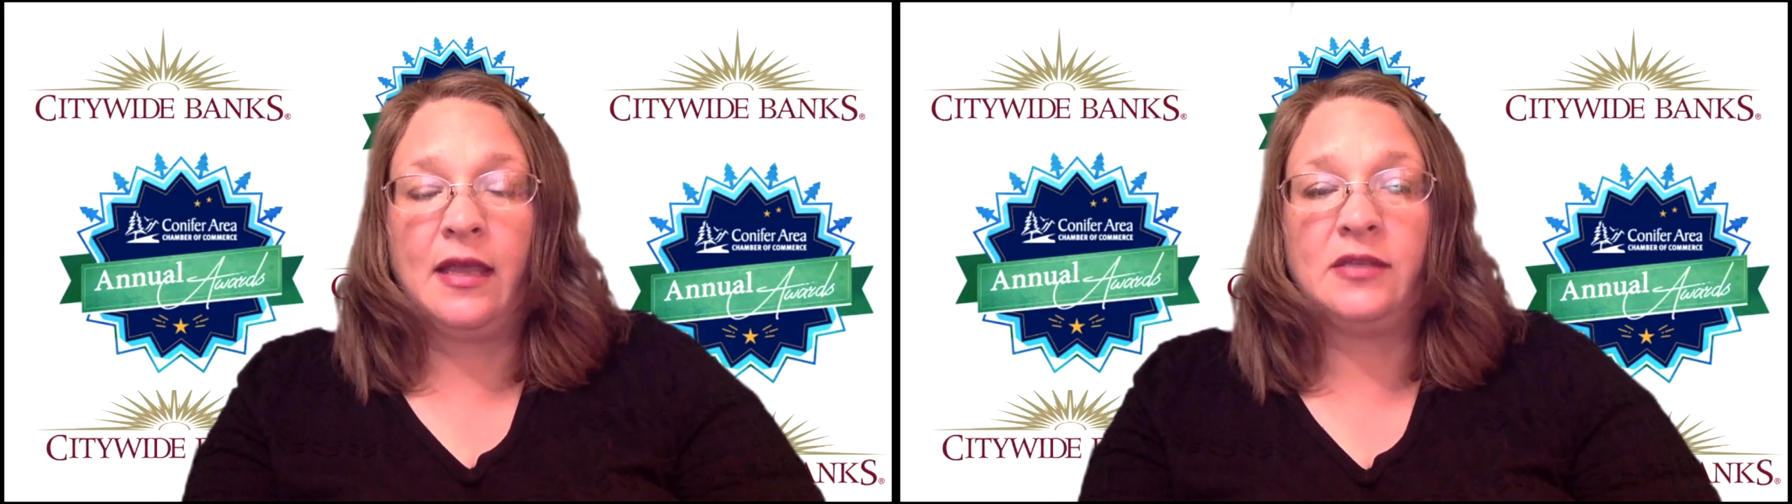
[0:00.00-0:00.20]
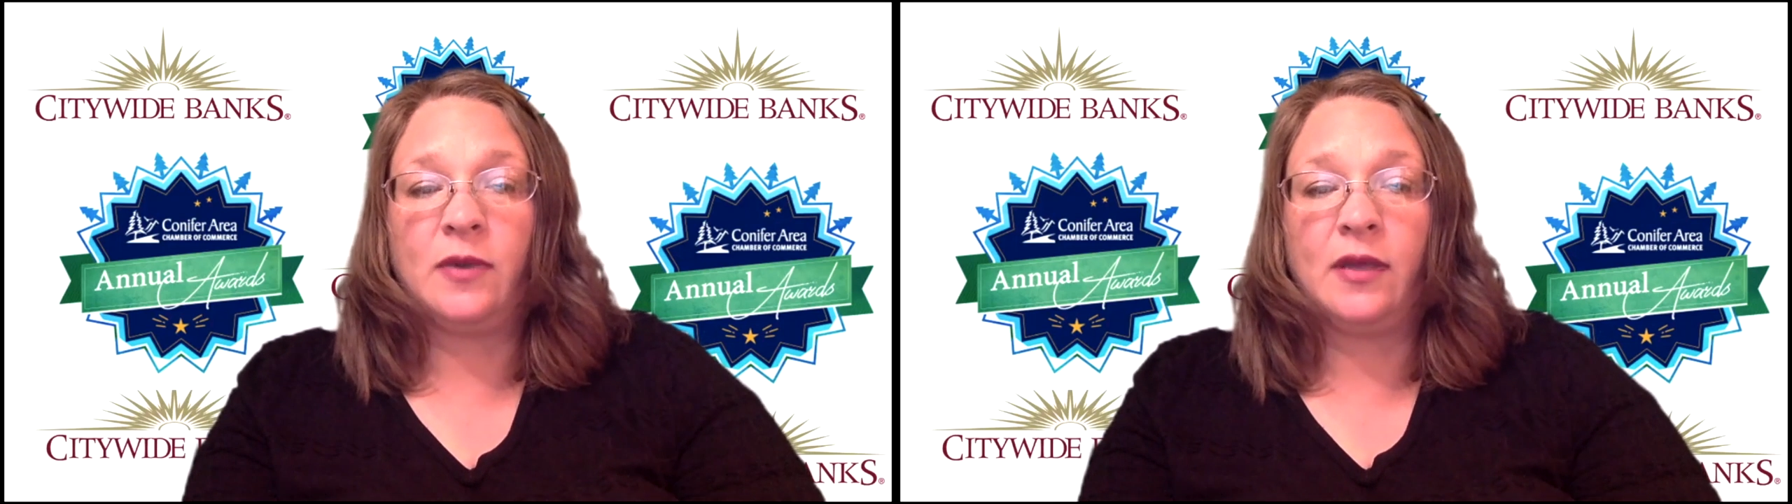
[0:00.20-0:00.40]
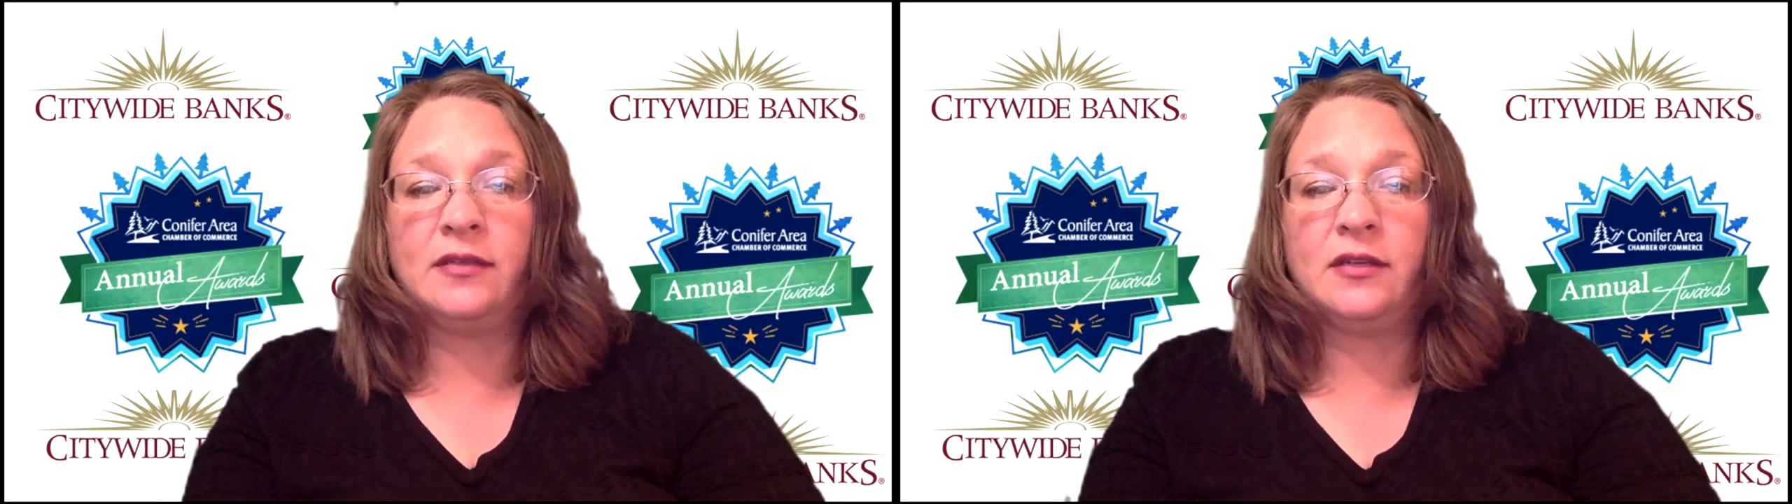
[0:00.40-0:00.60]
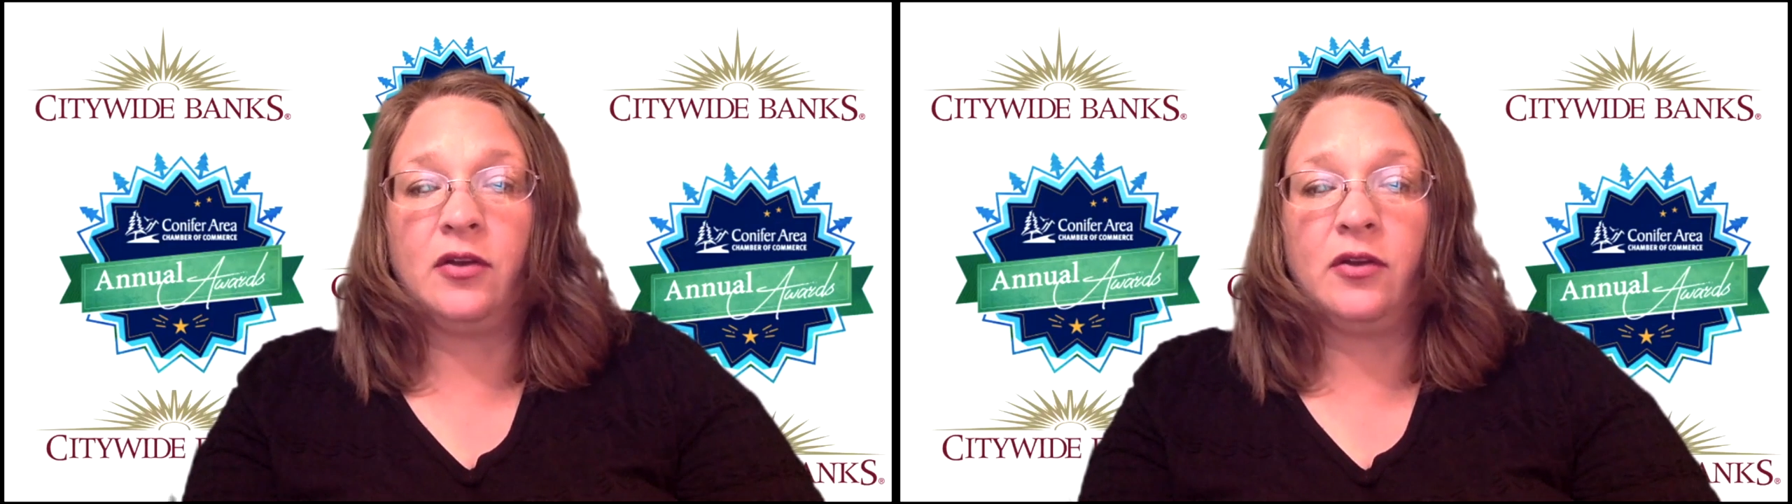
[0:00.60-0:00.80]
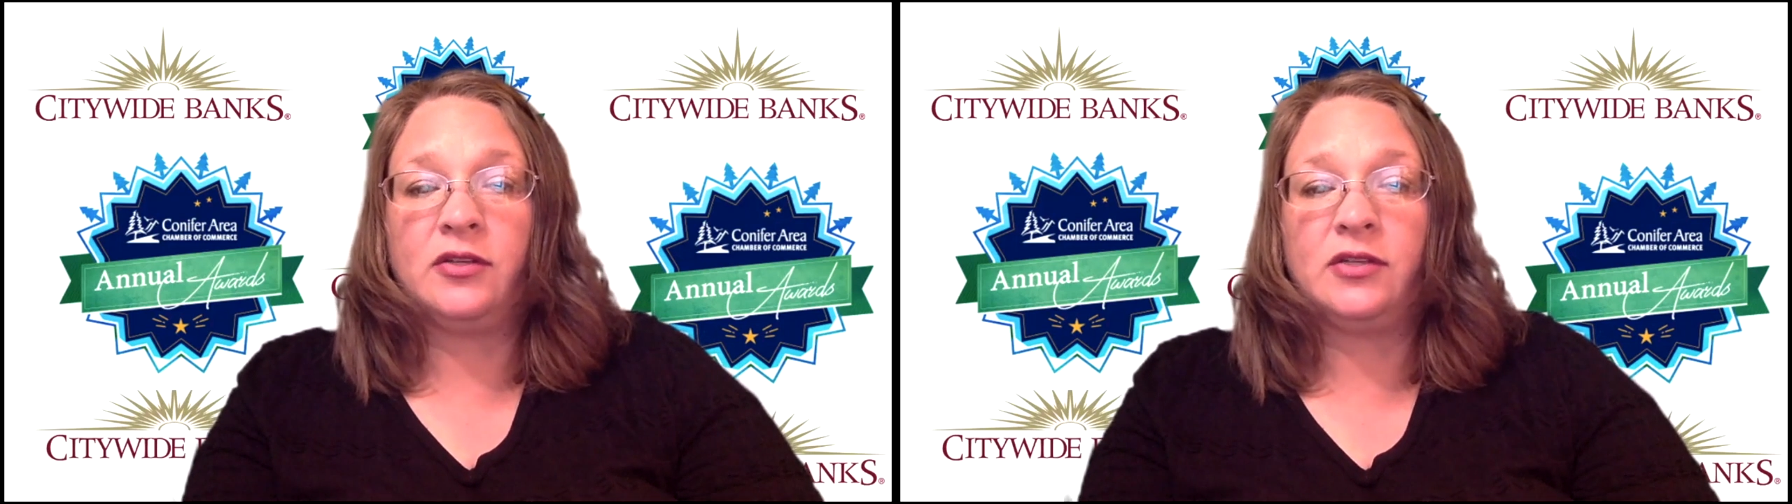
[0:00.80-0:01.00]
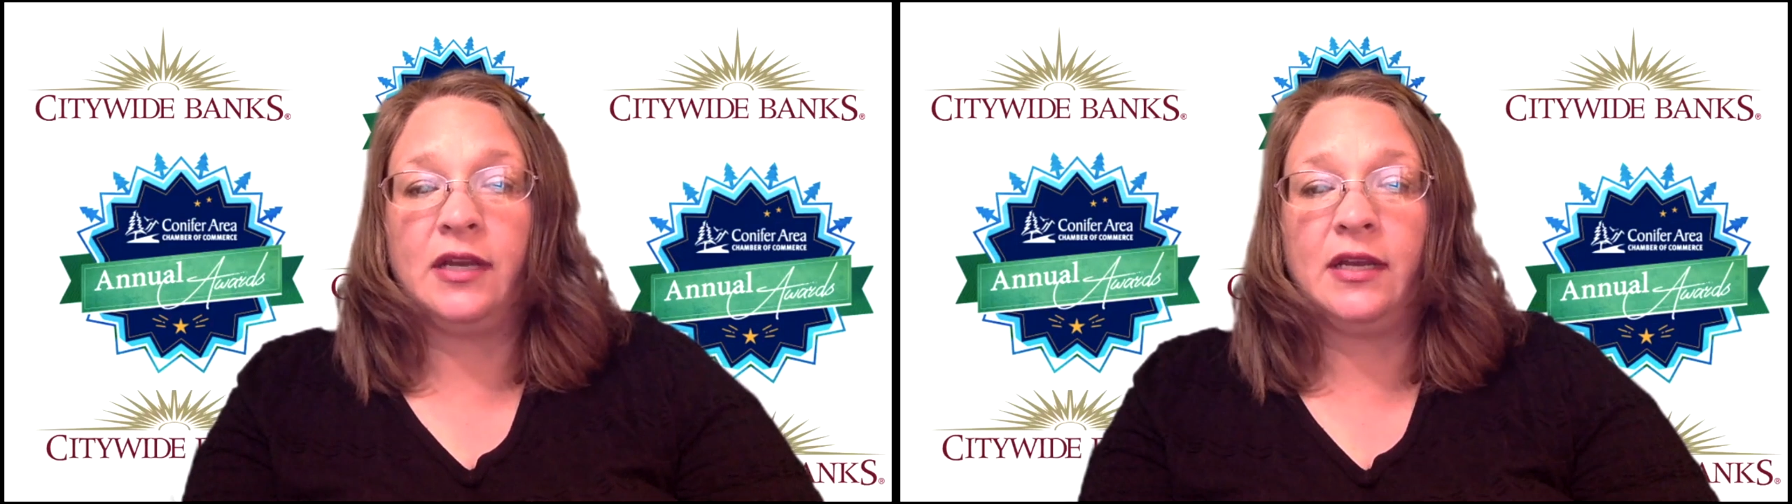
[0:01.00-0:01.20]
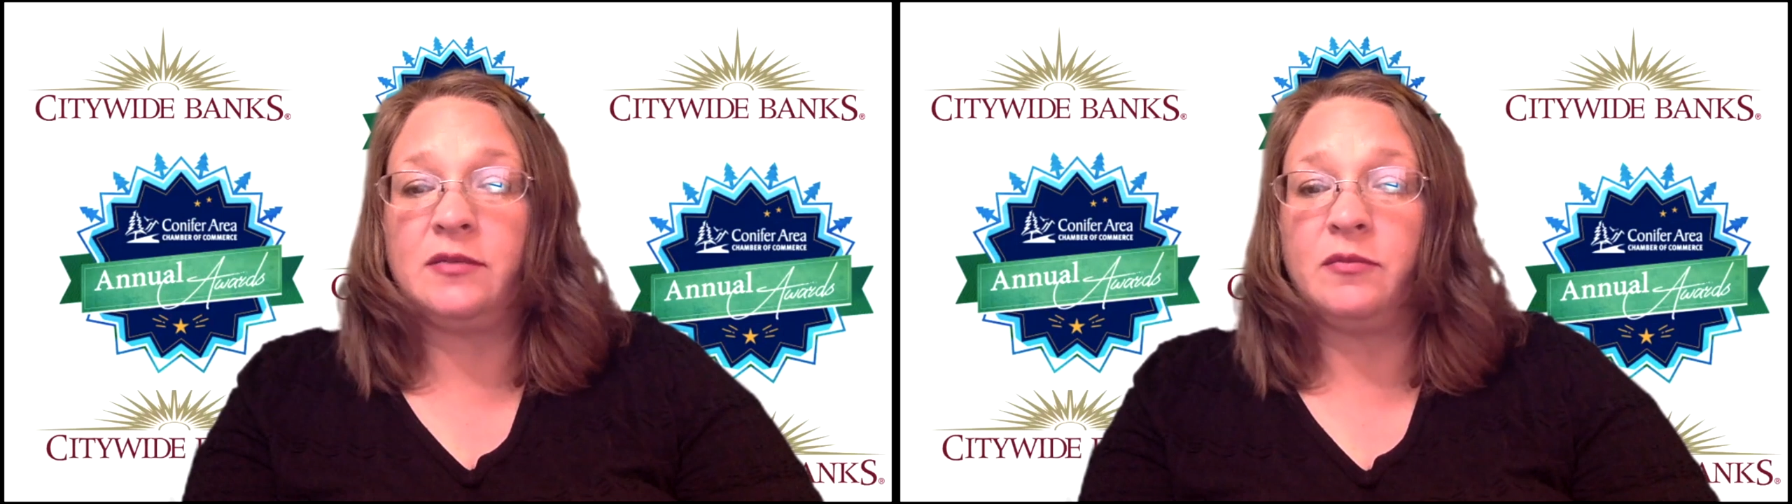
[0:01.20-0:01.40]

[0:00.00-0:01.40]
as well as encouraging its